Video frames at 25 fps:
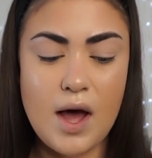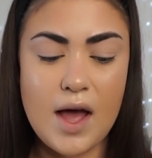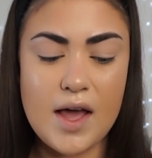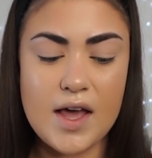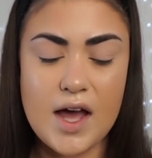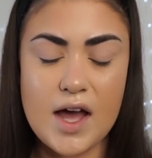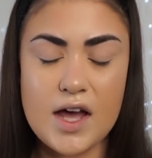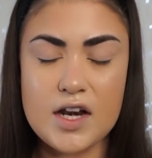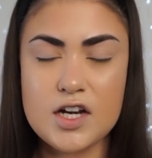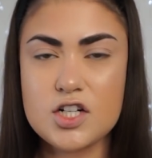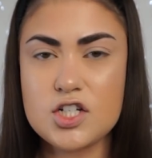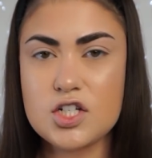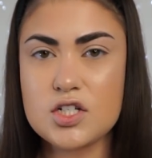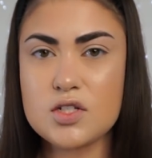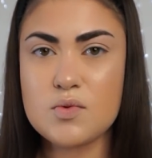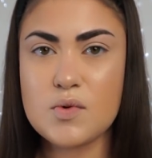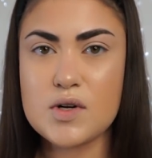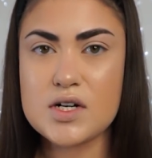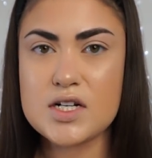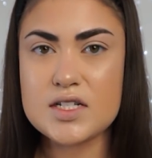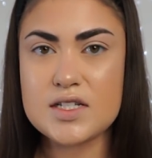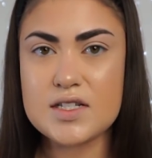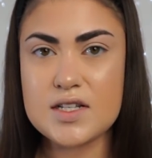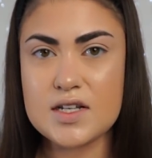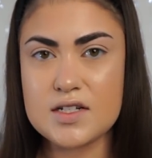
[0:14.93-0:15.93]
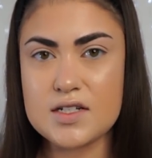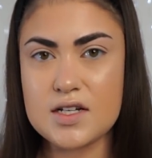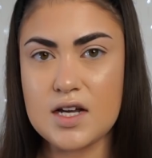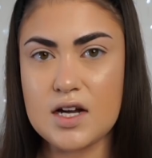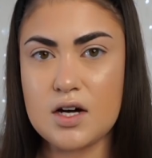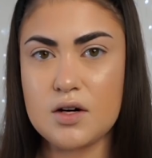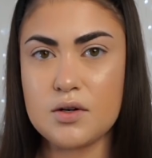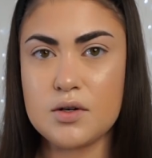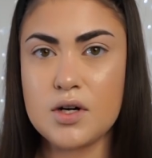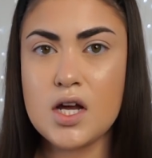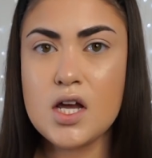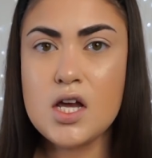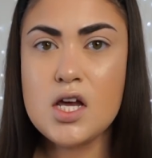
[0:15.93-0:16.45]
I kind of just want to sit
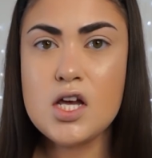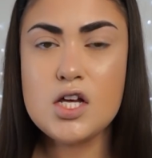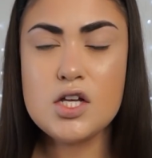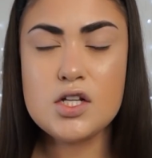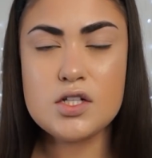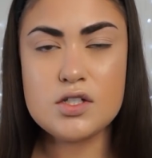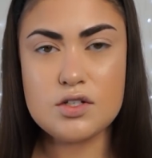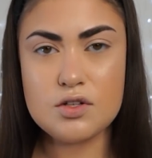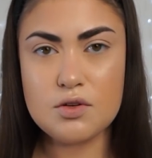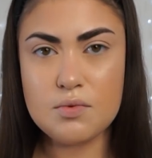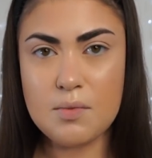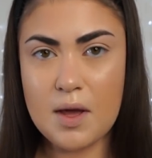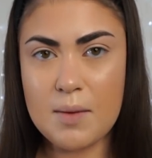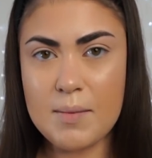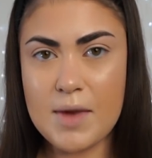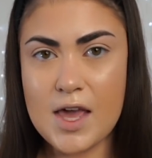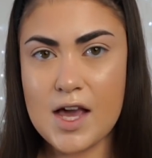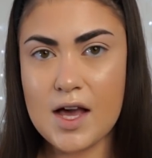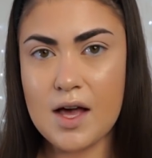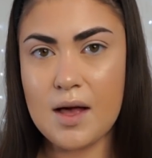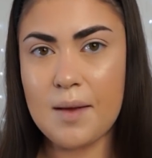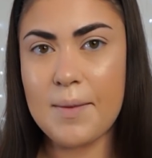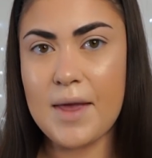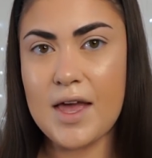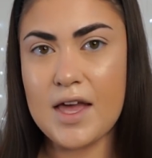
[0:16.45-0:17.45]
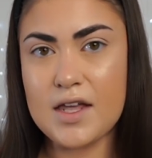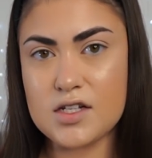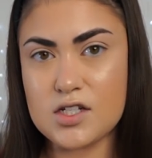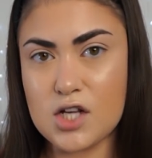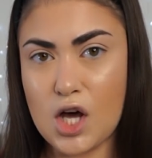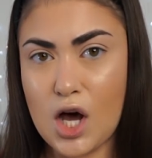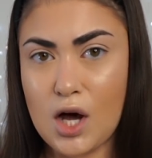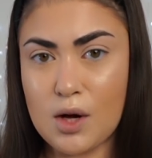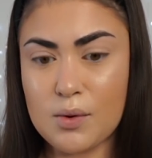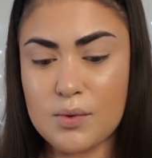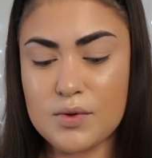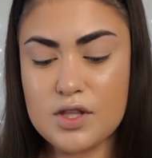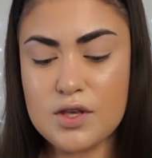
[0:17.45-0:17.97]
down, do my makeup, and
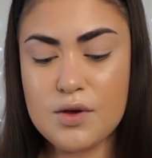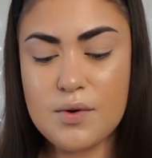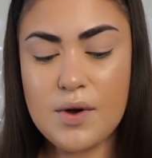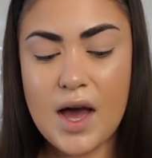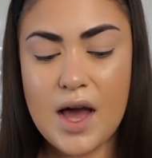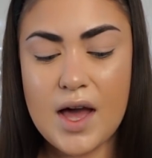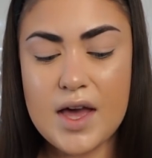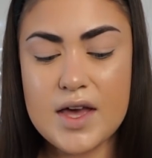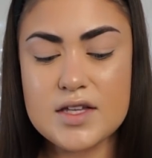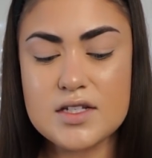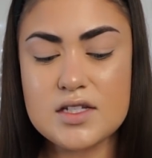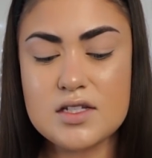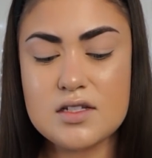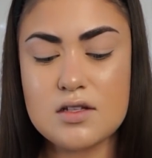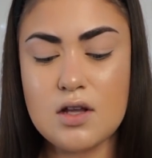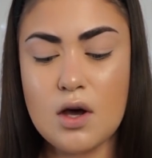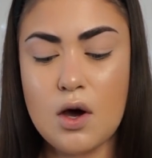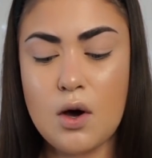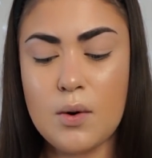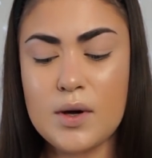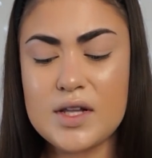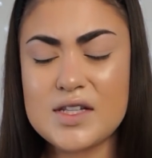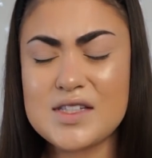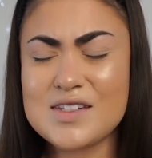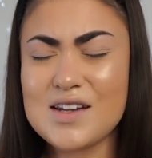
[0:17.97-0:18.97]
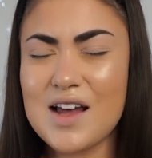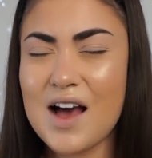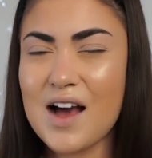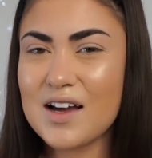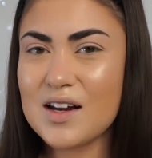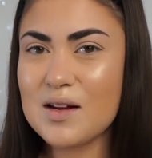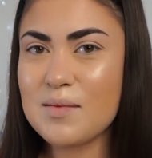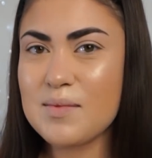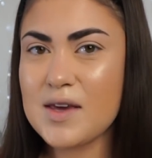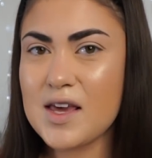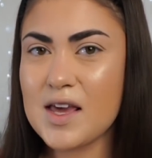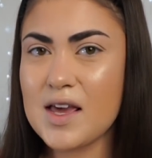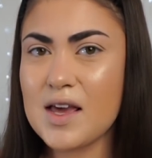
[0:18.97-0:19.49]
talk with you guys. So it's not
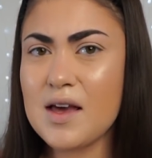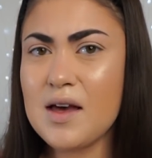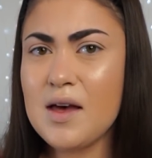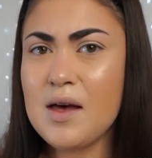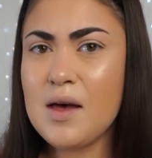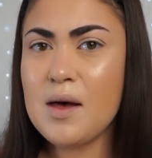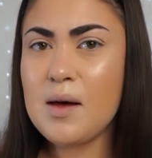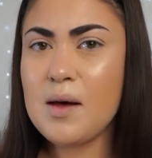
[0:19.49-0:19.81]
going to be